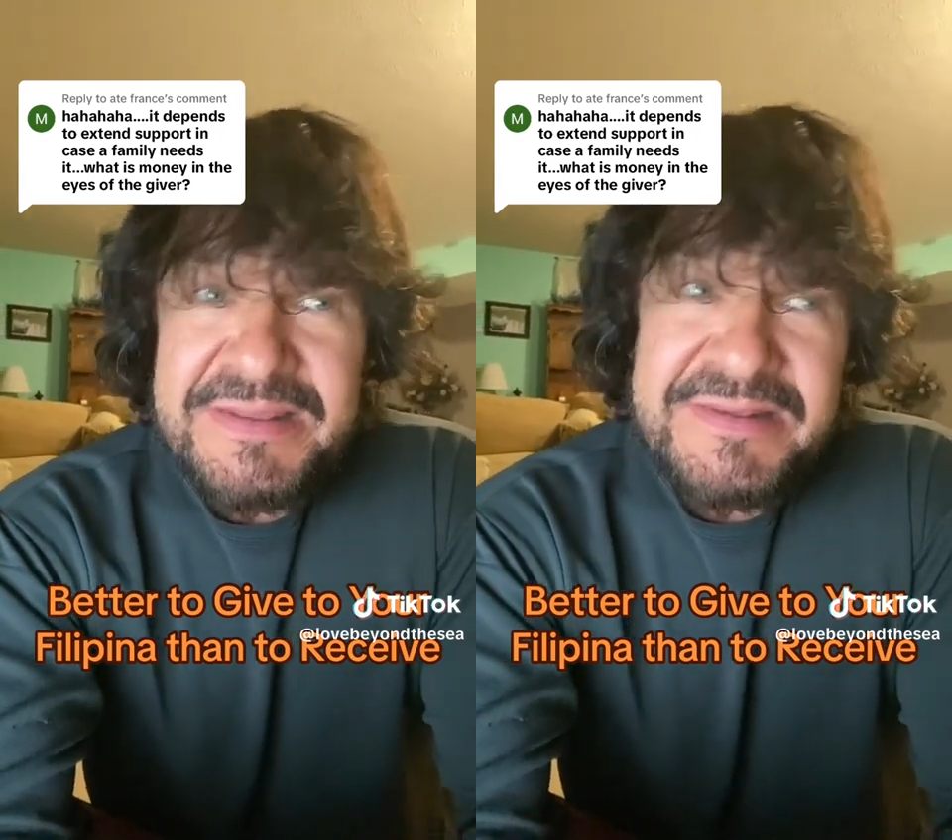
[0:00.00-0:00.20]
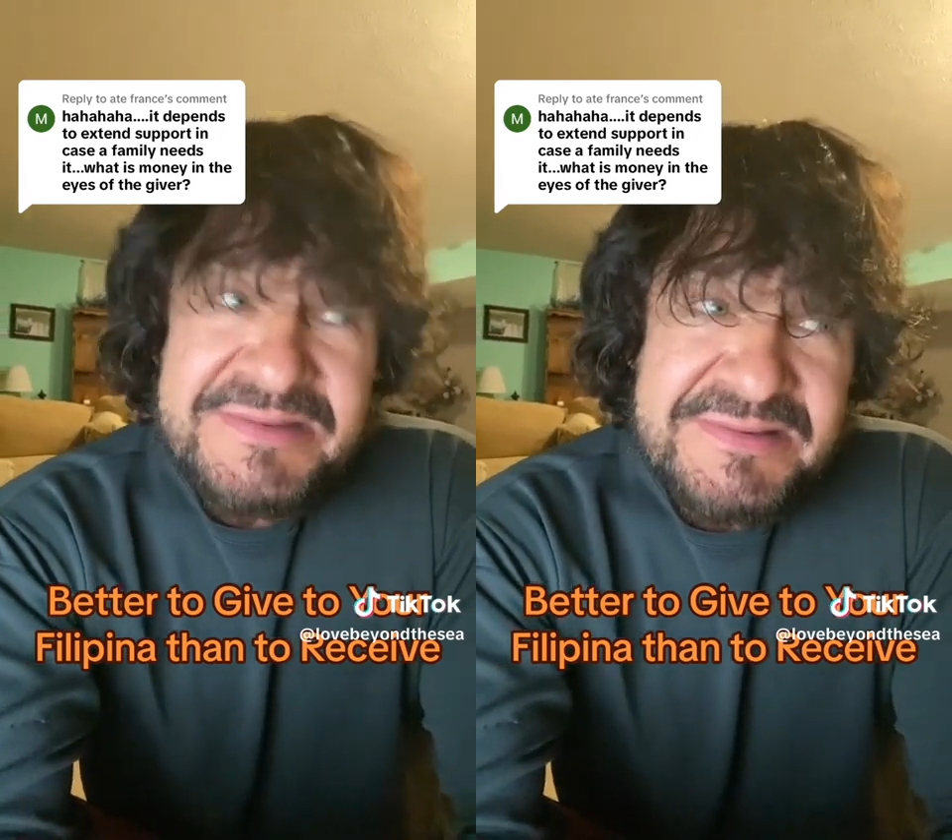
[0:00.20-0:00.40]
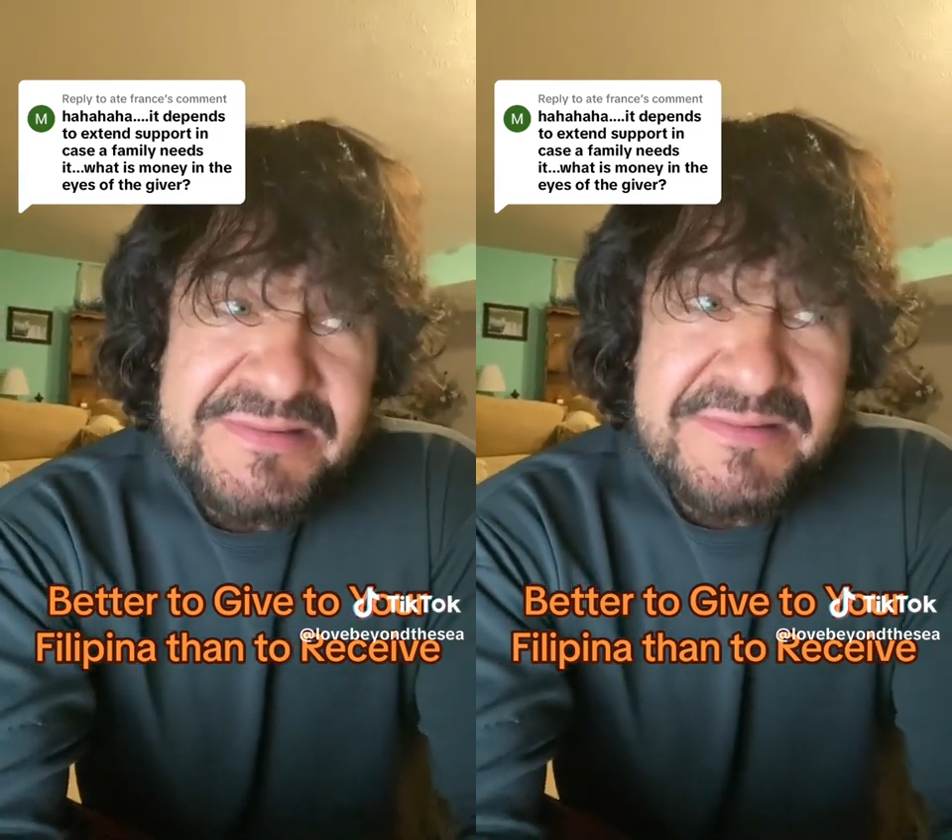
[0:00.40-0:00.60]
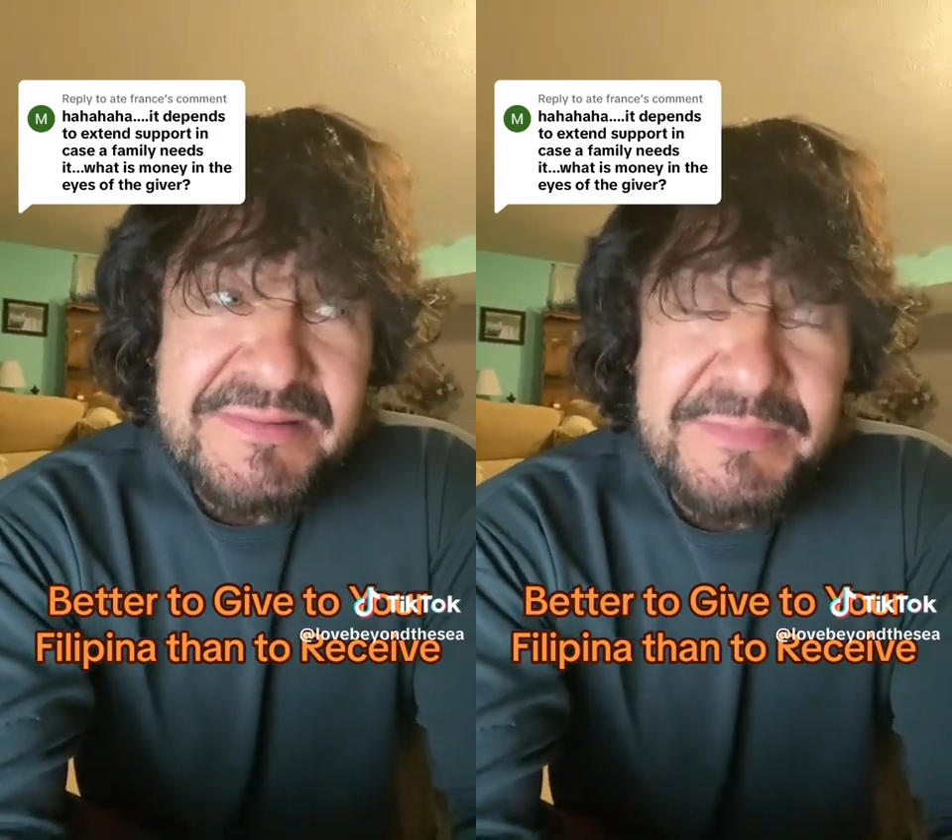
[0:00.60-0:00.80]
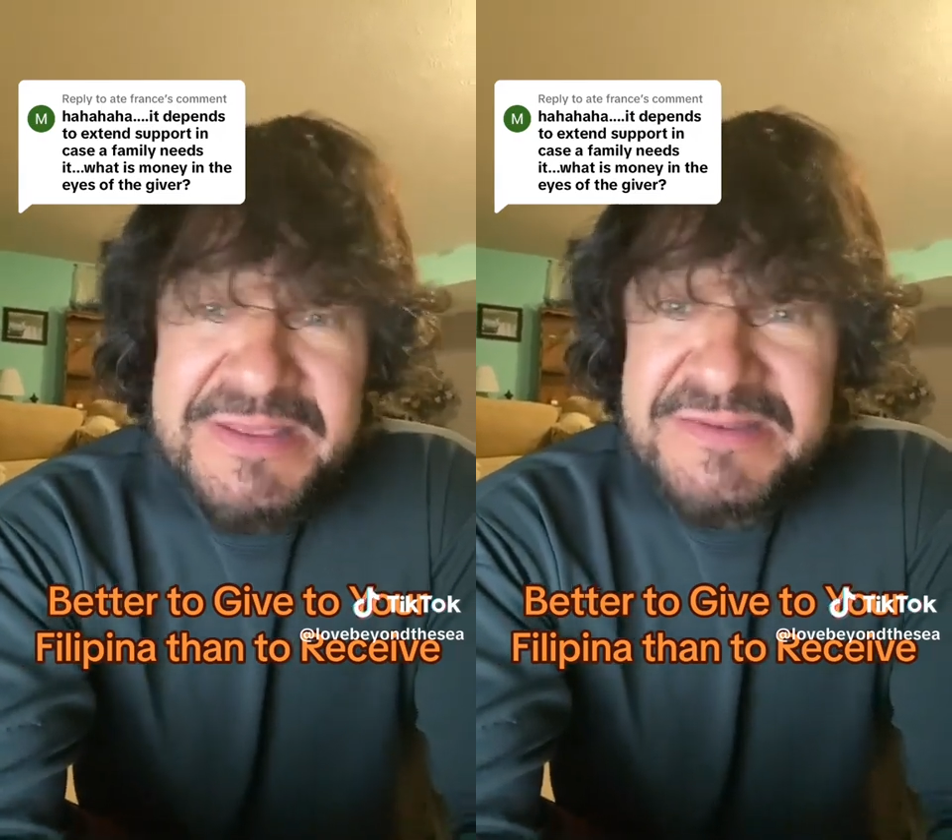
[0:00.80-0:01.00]
it's to
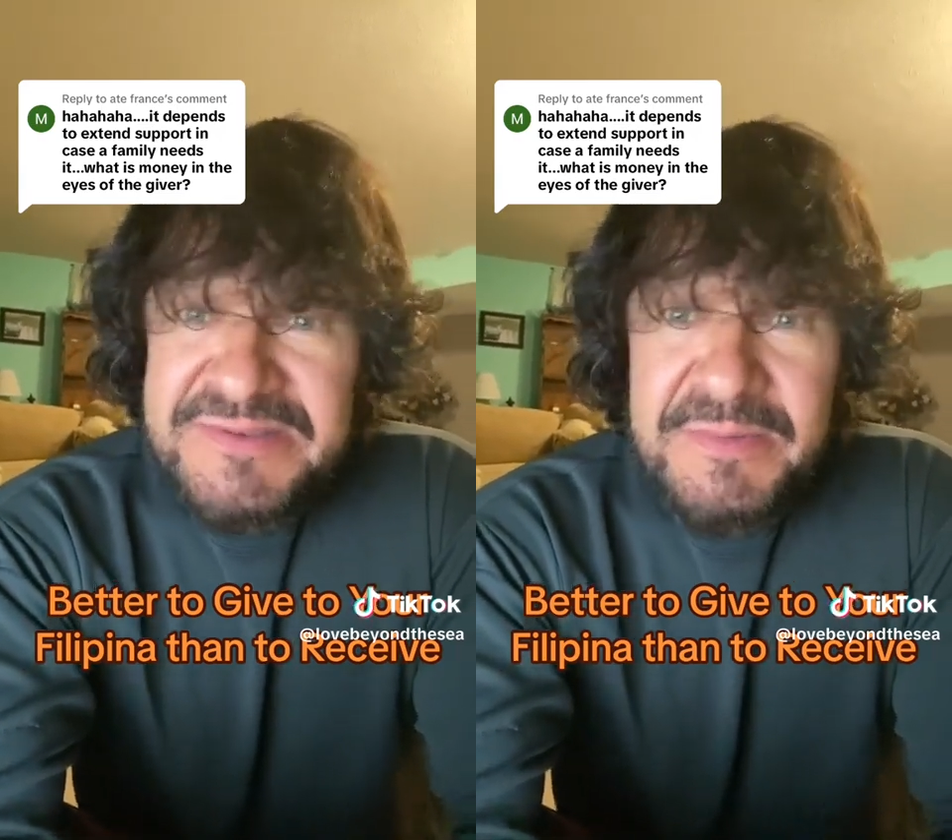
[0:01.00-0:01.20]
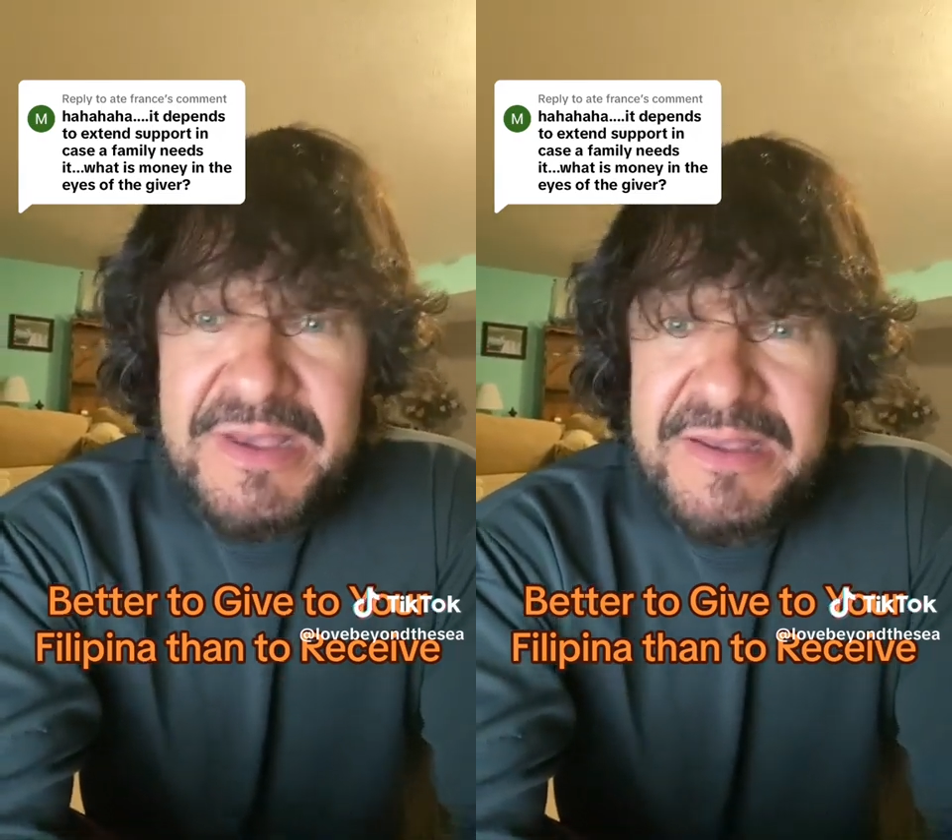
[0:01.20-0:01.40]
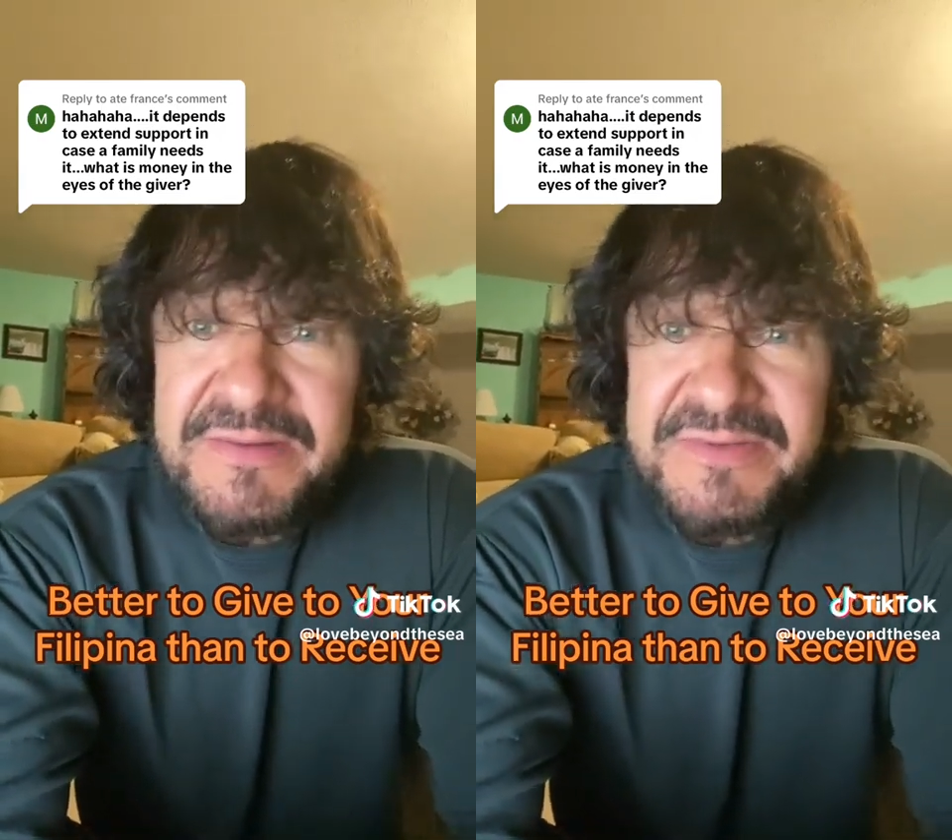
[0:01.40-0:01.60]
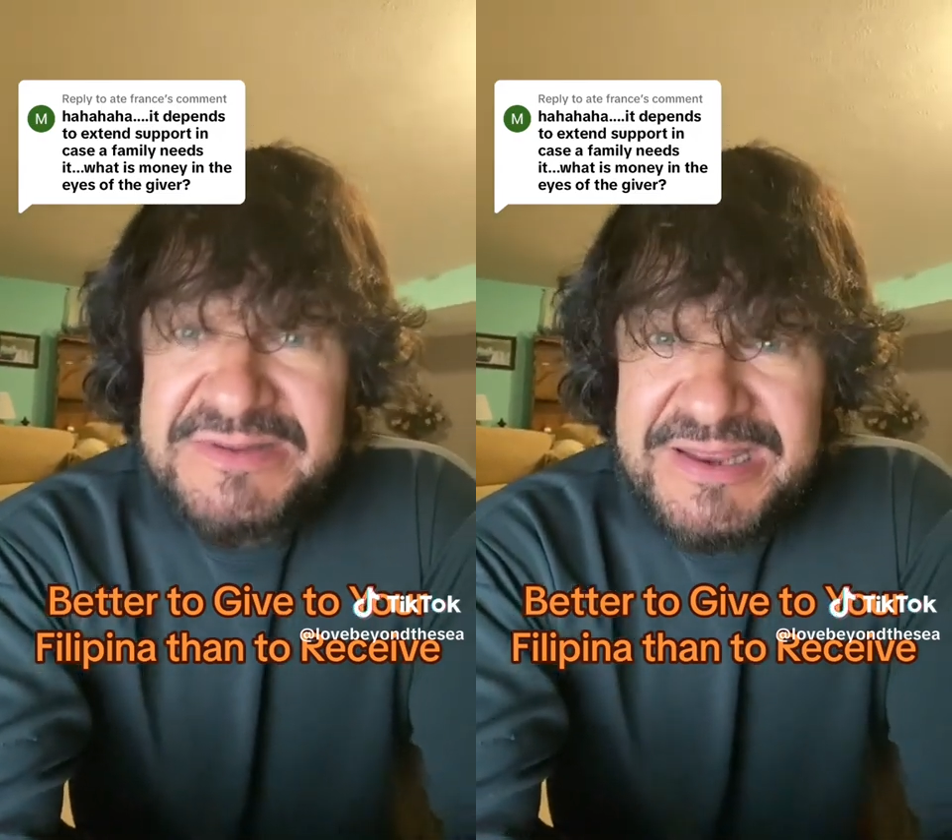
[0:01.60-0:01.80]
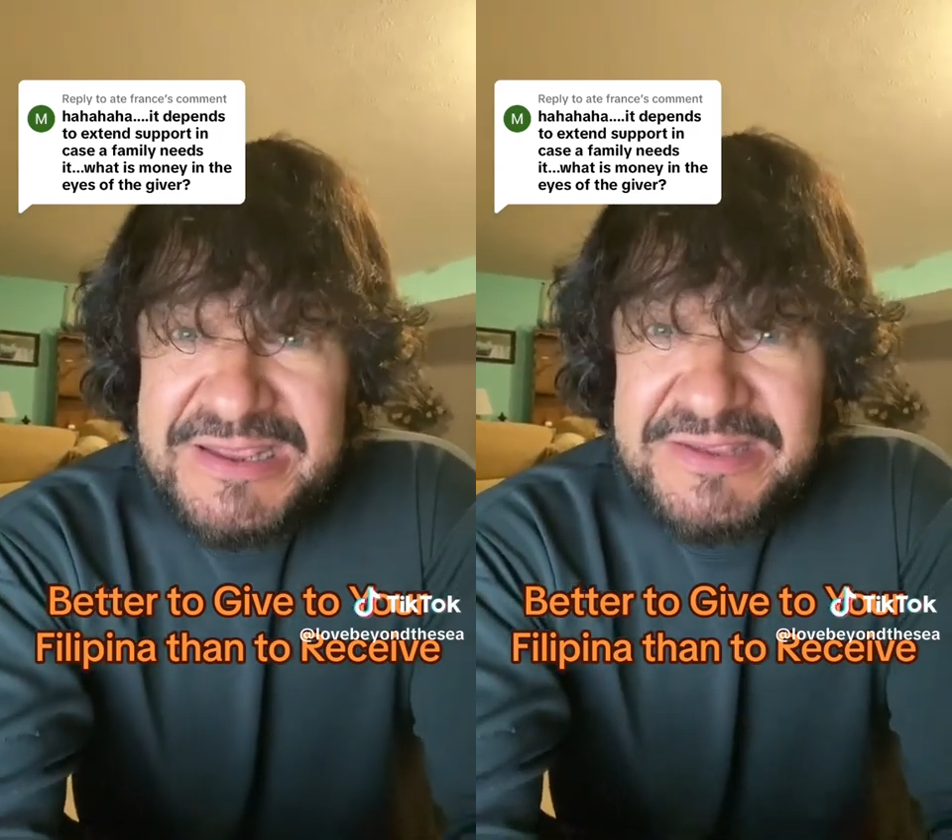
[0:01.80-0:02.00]
meet some kind of a
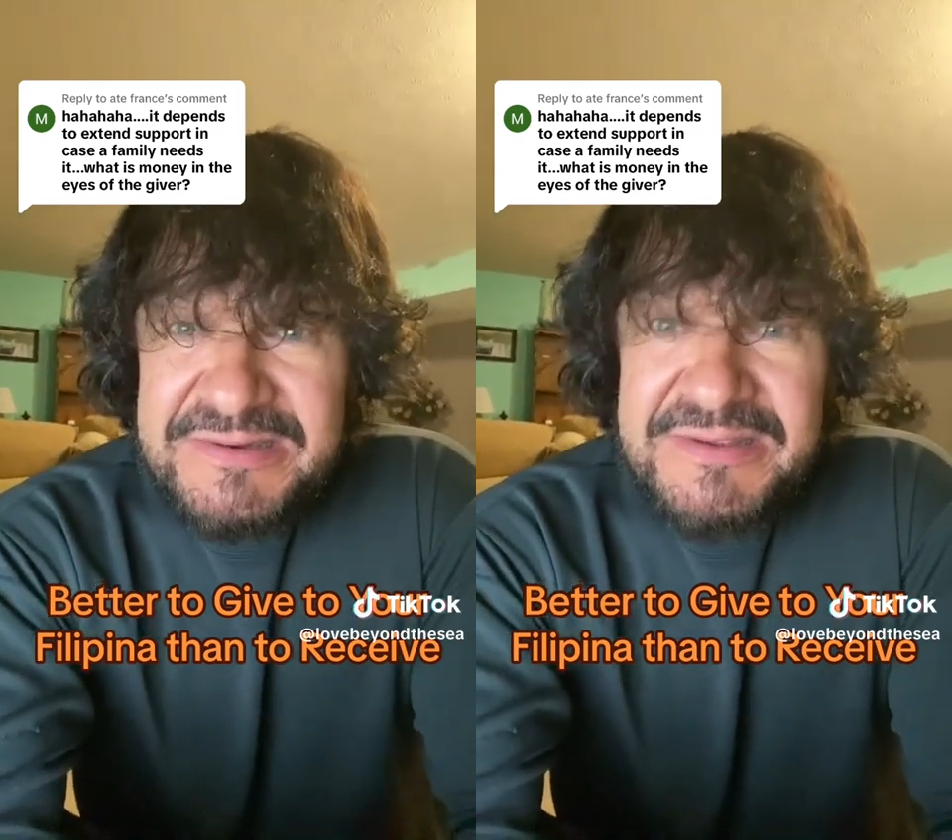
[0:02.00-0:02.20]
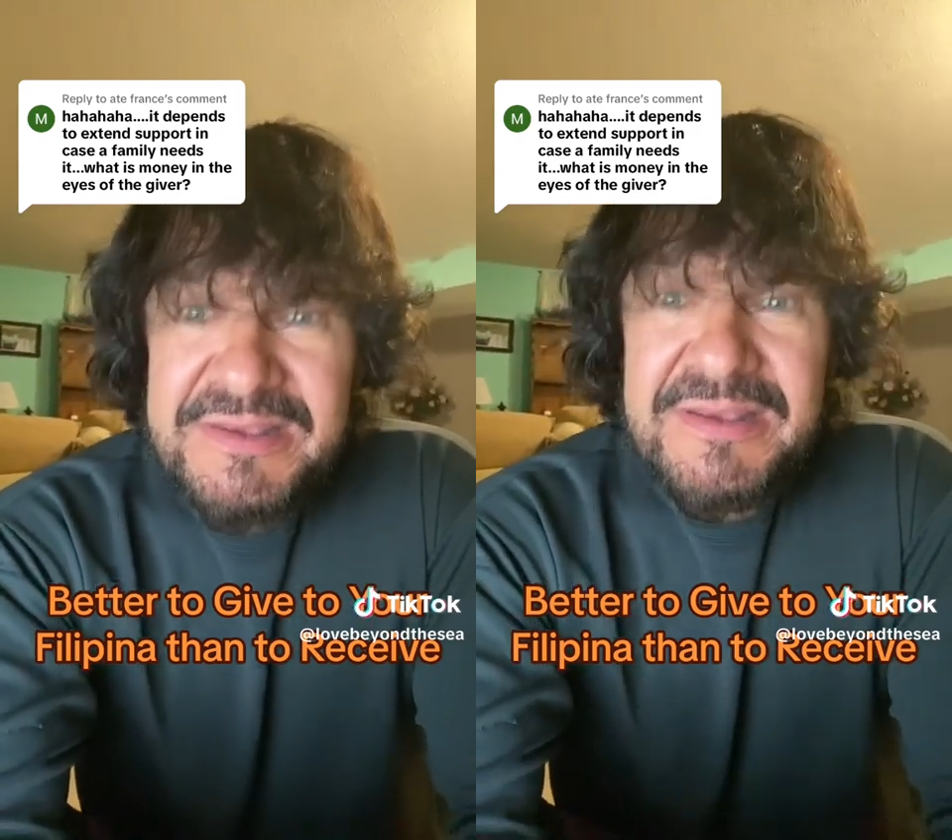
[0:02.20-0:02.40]
need,